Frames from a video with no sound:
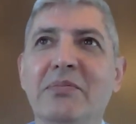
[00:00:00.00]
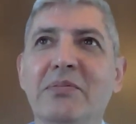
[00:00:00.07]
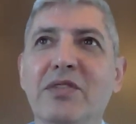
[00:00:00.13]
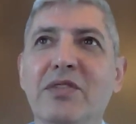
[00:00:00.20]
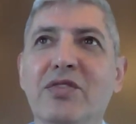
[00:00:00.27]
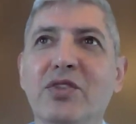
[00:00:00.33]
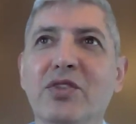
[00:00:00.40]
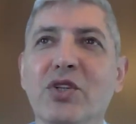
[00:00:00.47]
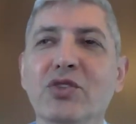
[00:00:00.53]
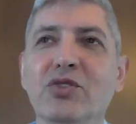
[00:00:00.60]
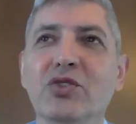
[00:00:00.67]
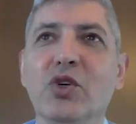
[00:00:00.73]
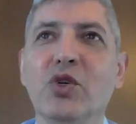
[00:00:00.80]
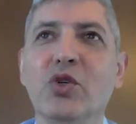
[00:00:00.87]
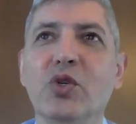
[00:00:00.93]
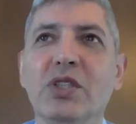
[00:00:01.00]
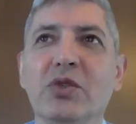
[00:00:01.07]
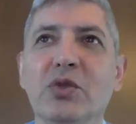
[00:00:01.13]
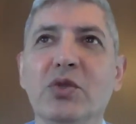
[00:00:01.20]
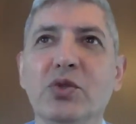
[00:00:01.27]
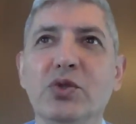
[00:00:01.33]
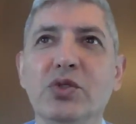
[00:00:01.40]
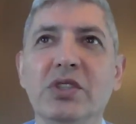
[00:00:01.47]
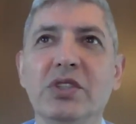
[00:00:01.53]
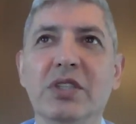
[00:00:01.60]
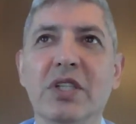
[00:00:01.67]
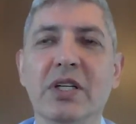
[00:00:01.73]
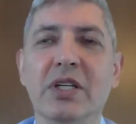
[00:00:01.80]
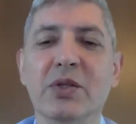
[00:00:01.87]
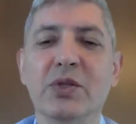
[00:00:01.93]
If you don't know a Druze,
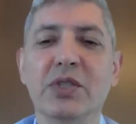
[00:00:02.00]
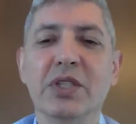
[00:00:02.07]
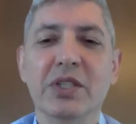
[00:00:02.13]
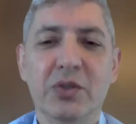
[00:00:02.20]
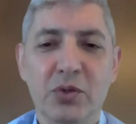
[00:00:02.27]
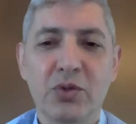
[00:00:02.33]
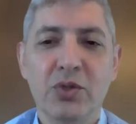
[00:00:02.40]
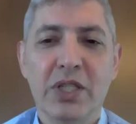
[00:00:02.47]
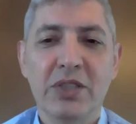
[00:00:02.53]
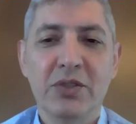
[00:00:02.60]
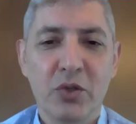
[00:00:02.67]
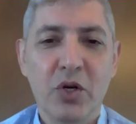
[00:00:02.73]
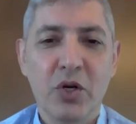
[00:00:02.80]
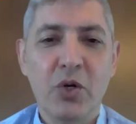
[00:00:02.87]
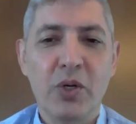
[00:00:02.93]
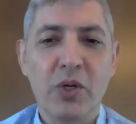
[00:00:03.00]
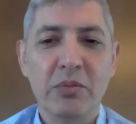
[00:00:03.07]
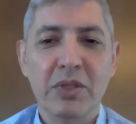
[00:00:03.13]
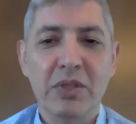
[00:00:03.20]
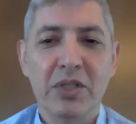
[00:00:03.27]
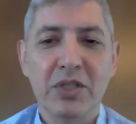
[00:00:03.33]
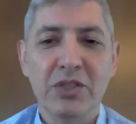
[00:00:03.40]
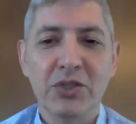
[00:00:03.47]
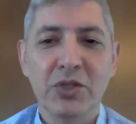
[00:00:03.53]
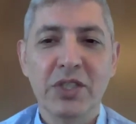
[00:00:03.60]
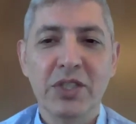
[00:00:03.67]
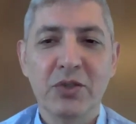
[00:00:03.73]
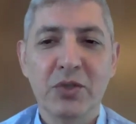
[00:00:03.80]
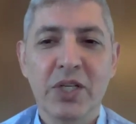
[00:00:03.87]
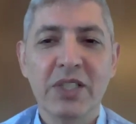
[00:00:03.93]
you need to get to know one, because you
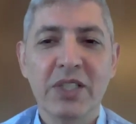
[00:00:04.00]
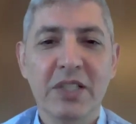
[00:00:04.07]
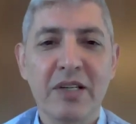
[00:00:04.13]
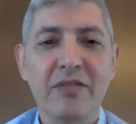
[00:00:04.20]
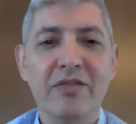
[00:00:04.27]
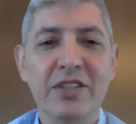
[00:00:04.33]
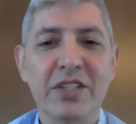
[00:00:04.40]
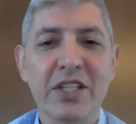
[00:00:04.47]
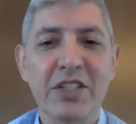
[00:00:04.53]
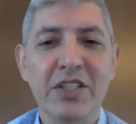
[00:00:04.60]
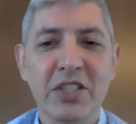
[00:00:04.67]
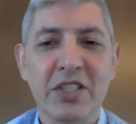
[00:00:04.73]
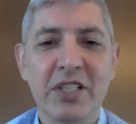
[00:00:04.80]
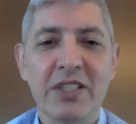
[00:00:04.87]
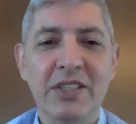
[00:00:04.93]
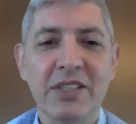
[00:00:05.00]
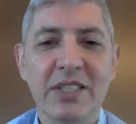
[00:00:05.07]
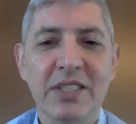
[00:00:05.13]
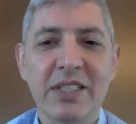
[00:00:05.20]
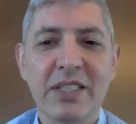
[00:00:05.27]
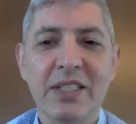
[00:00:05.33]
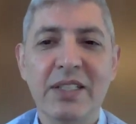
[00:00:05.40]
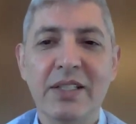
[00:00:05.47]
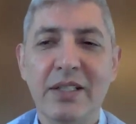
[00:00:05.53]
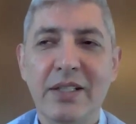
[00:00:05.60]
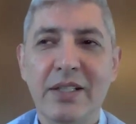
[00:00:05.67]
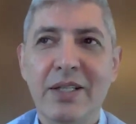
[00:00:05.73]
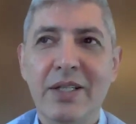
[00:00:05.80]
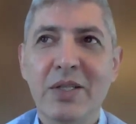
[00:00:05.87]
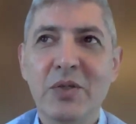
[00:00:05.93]
need to get an invitation and see
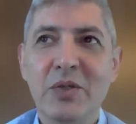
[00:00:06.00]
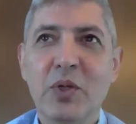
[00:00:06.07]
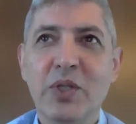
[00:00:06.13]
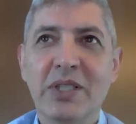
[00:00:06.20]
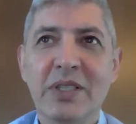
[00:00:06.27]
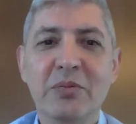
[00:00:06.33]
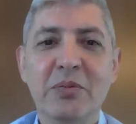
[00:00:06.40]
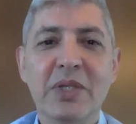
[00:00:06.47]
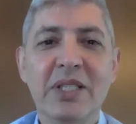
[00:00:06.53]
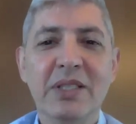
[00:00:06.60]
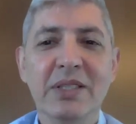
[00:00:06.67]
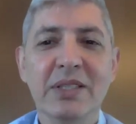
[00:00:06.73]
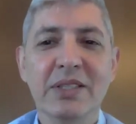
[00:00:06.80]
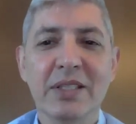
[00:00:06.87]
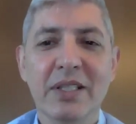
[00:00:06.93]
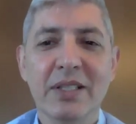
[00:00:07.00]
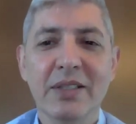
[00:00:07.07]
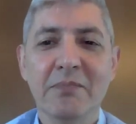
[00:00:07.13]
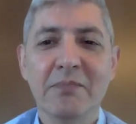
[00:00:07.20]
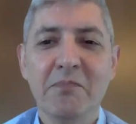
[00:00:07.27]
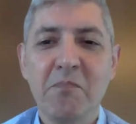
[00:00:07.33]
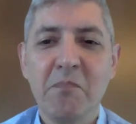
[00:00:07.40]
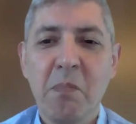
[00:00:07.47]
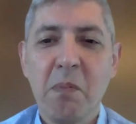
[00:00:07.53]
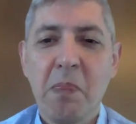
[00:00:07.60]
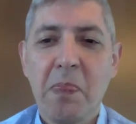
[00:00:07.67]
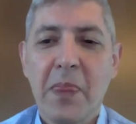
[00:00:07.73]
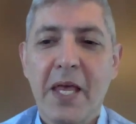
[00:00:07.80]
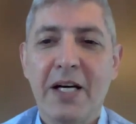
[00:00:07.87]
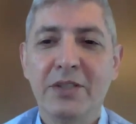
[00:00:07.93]
what it means
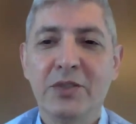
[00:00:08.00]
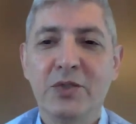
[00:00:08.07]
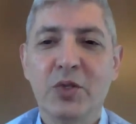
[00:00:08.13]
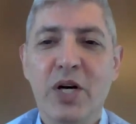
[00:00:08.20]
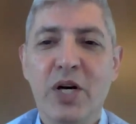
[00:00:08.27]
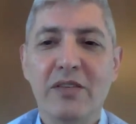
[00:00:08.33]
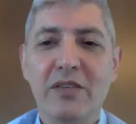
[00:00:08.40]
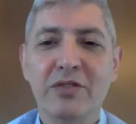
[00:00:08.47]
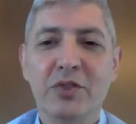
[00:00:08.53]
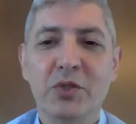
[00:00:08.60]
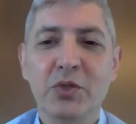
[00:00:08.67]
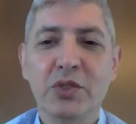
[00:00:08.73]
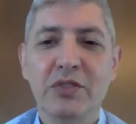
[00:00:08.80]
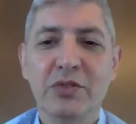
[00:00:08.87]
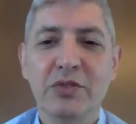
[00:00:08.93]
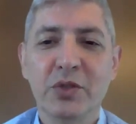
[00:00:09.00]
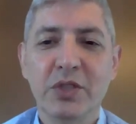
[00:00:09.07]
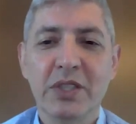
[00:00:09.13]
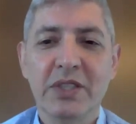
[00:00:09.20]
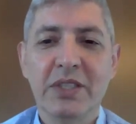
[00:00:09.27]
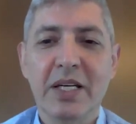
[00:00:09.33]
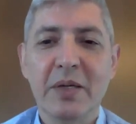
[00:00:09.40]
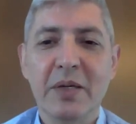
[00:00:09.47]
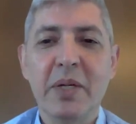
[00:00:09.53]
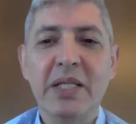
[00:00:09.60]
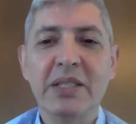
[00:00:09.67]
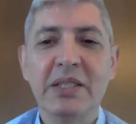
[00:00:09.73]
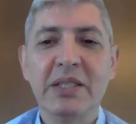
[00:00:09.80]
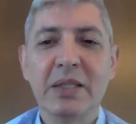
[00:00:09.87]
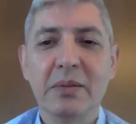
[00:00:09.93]
to have Druze food. It's an
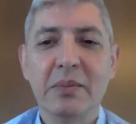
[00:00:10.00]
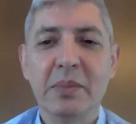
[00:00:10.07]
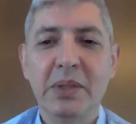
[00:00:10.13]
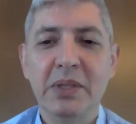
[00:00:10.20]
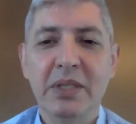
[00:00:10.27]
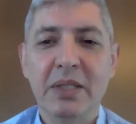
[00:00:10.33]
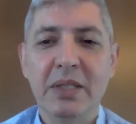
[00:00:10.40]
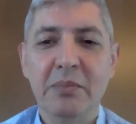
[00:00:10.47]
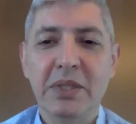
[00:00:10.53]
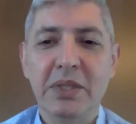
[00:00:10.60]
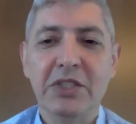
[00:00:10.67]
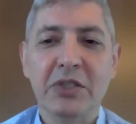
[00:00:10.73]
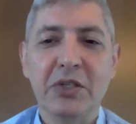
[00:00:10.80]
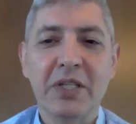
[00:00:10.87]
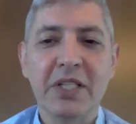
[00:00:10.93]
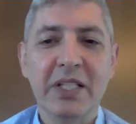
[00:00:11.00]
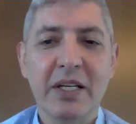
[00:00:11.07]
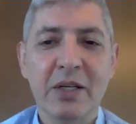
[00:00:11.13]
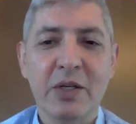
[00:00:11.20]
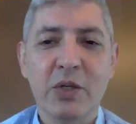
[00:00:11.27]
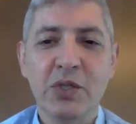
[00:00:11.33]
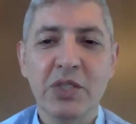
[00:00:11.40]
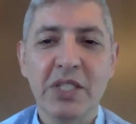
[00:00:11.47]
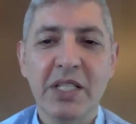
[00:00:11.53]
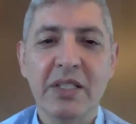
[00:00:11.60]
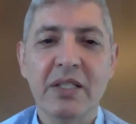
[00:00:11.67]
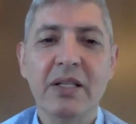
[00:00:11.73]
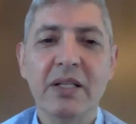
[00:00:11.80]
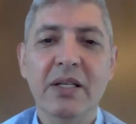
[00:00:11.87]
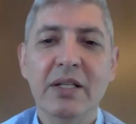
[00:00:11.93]
amazing Mediterranean
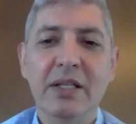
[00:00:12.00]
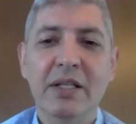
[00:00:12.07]
cuisine,